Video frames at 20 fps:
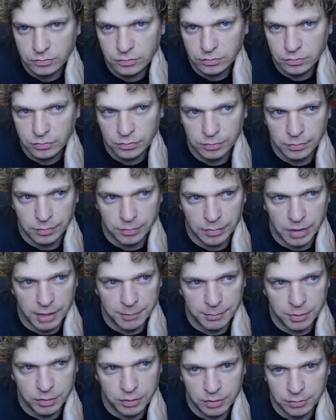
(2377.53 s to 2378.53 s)
My
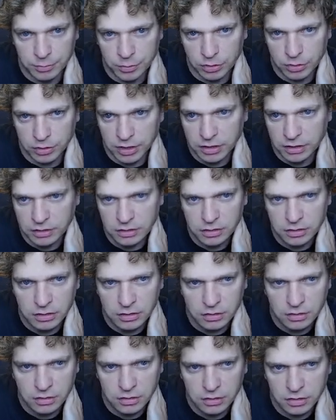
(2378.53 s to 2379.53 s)
opponent mulliganed
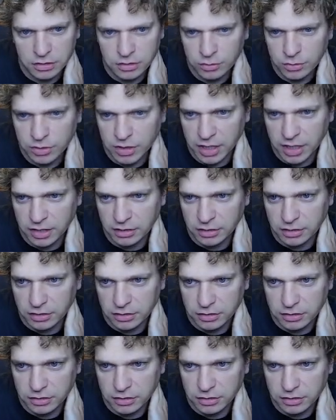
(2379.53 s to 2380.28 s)
into an island.